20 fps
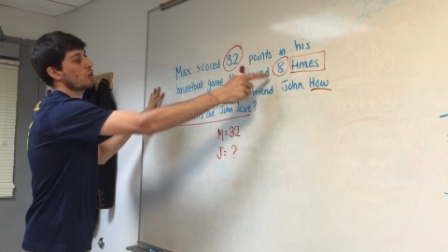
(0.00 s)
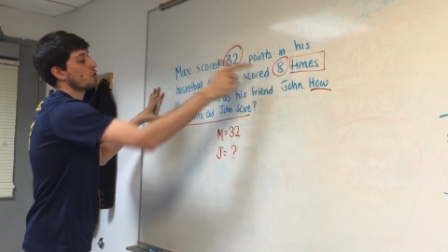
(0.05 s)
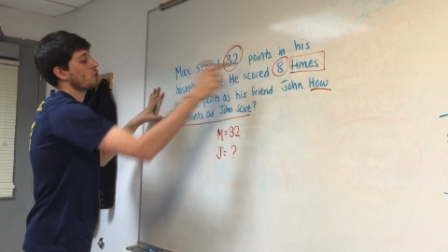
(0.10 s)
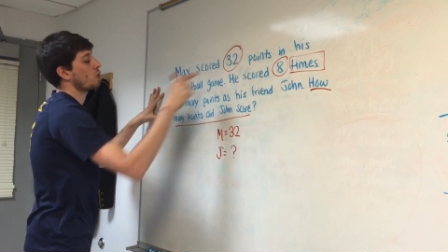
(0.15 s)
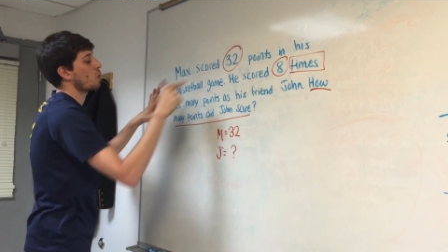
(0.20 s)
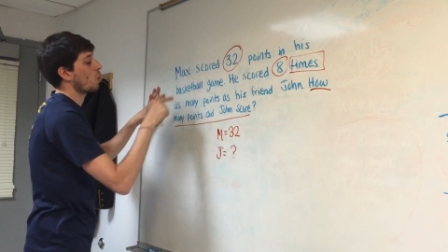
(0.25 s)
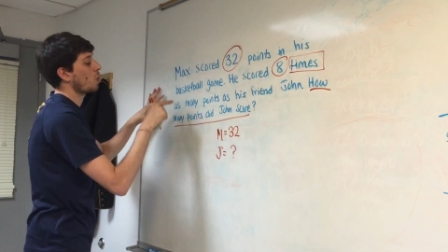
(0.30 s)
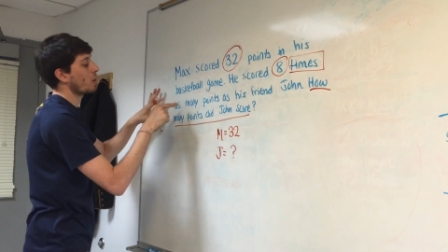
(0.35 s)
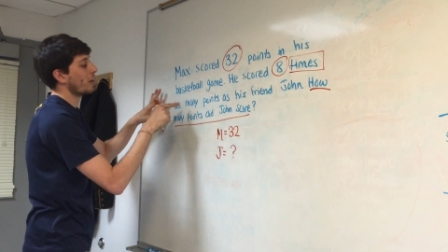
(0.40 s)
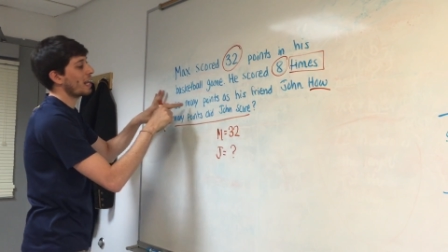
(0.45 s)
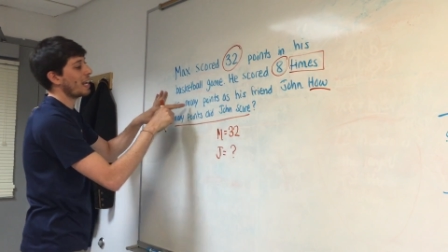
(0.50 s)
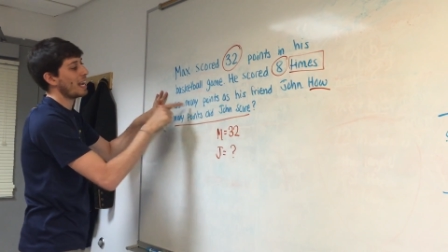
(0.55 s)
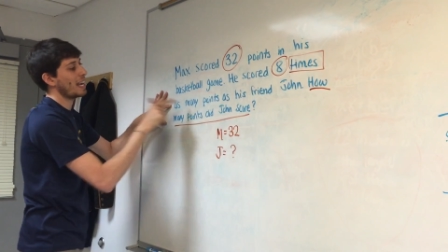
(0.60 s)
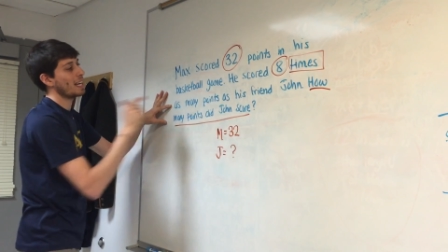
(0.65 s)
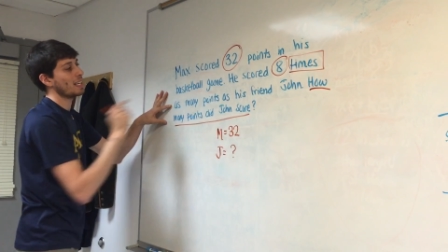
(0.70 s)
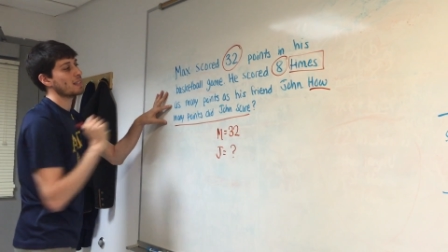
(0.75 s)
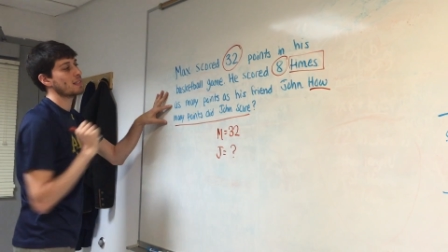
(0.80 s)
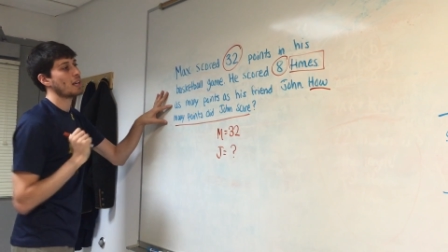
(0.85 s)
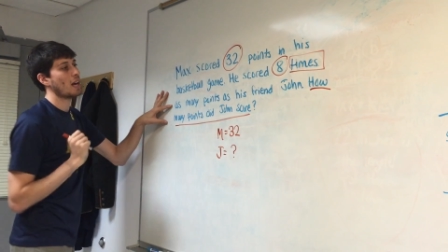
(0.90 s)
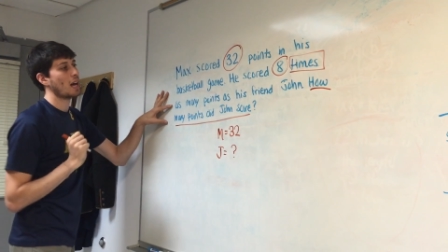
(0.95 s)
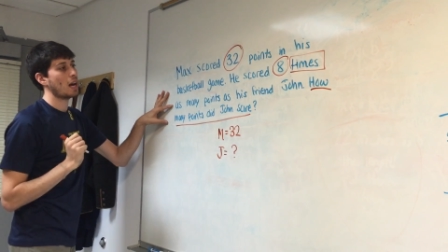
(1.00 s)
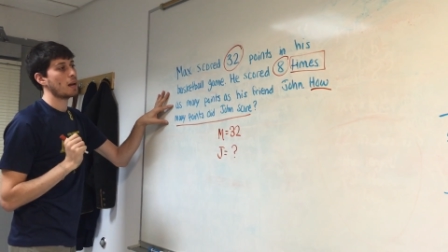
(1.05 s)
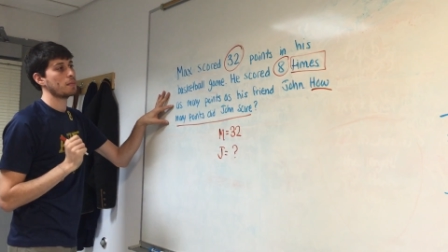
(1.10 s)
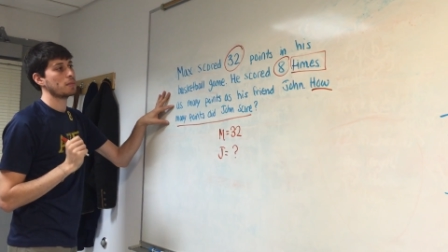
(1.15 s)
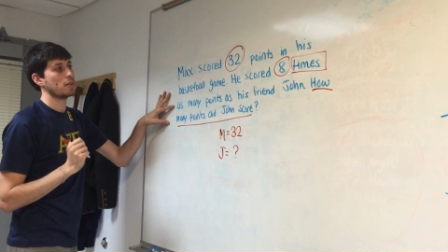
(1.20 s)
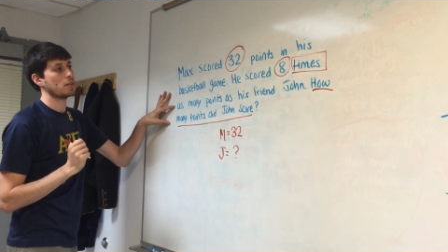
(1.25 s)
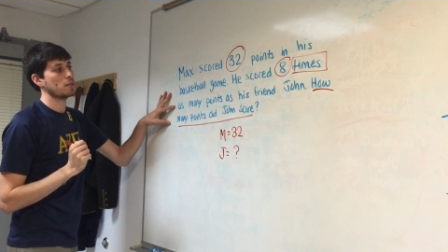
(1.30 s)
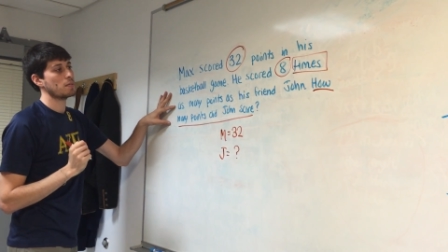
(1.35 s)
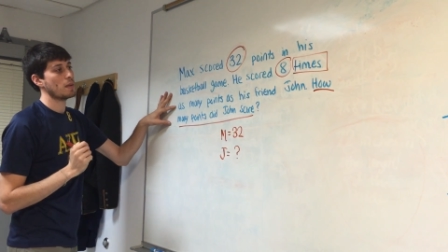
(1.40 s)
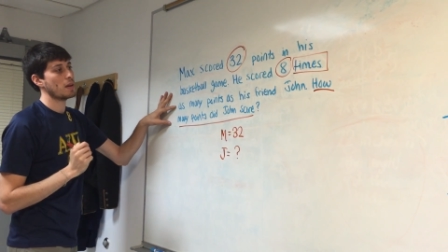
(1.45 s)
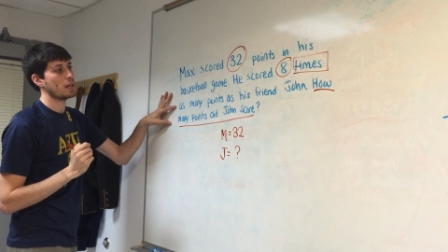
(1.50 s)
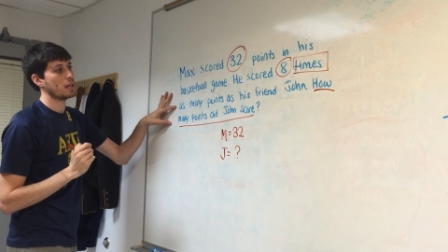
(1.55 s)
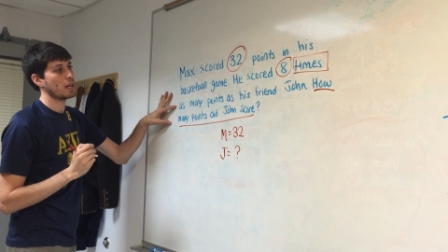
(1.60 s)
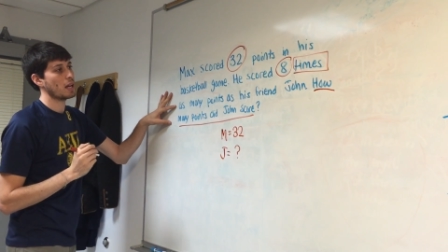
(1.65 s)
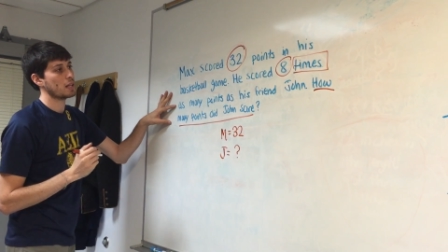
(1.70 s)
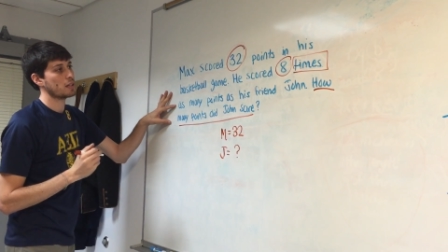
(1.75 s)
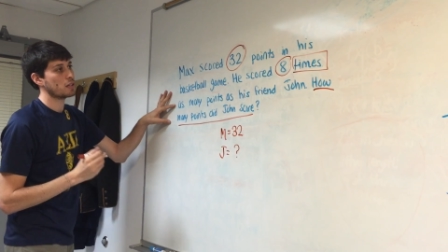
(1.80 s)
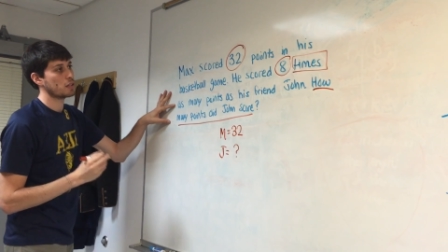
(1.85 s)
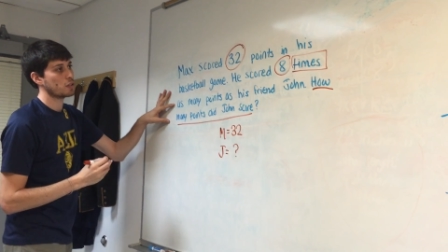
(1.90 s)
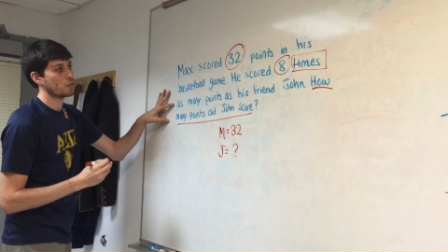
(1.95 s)
scored 8 times as
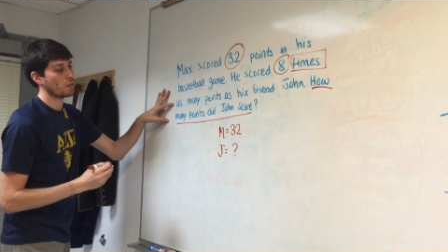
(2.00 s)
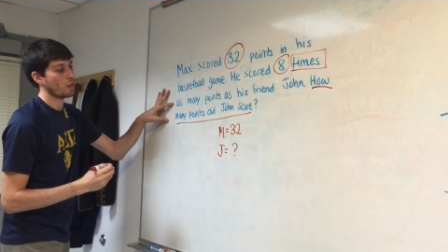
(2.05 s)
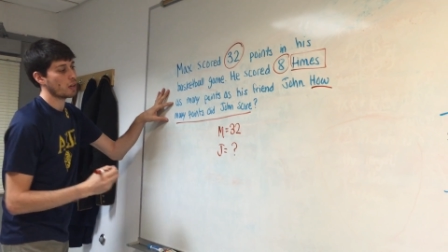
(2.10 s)
many as his